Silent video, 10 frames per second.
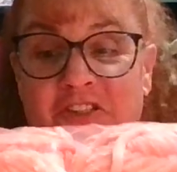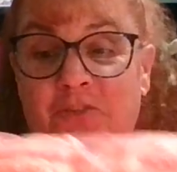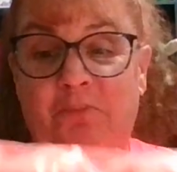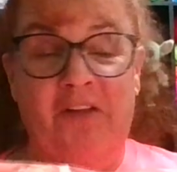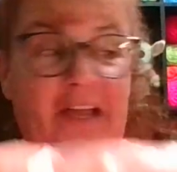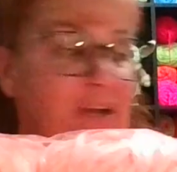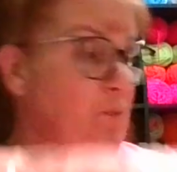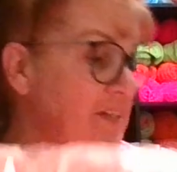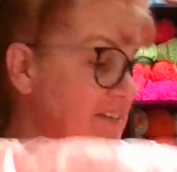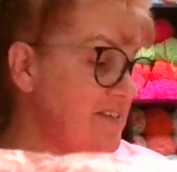to playing
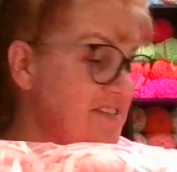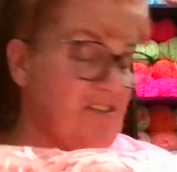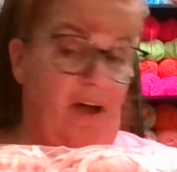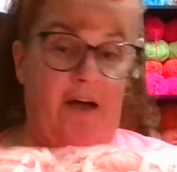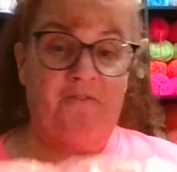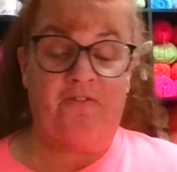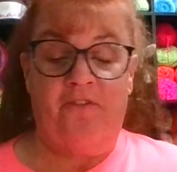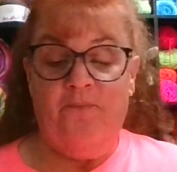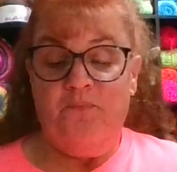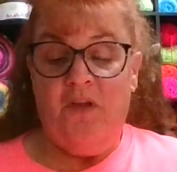with this stuff
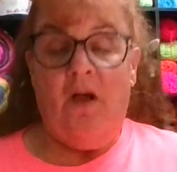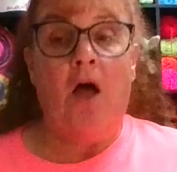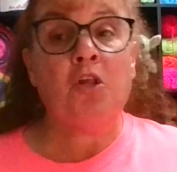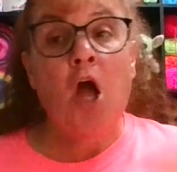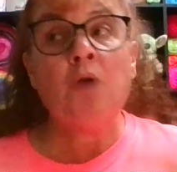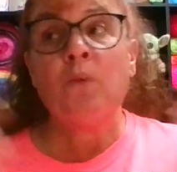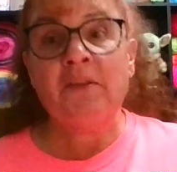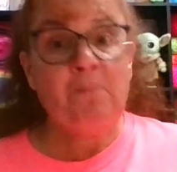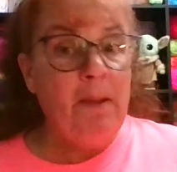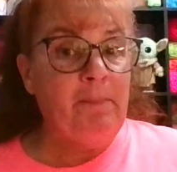along with
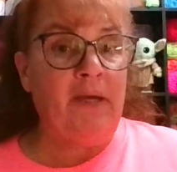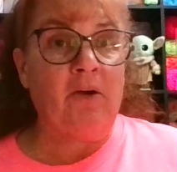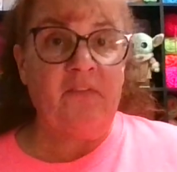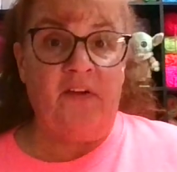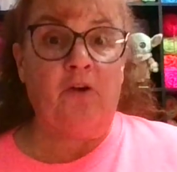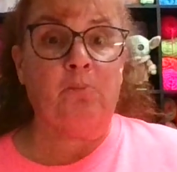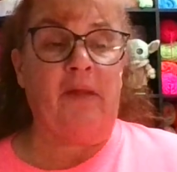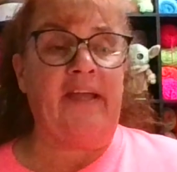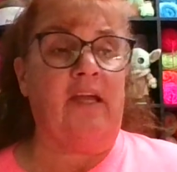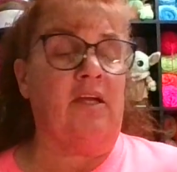my bigger, thicker
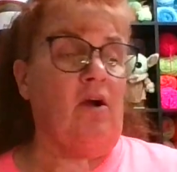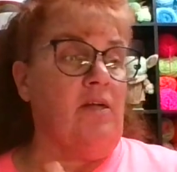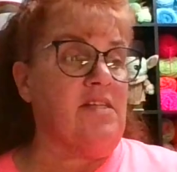blanket yarns.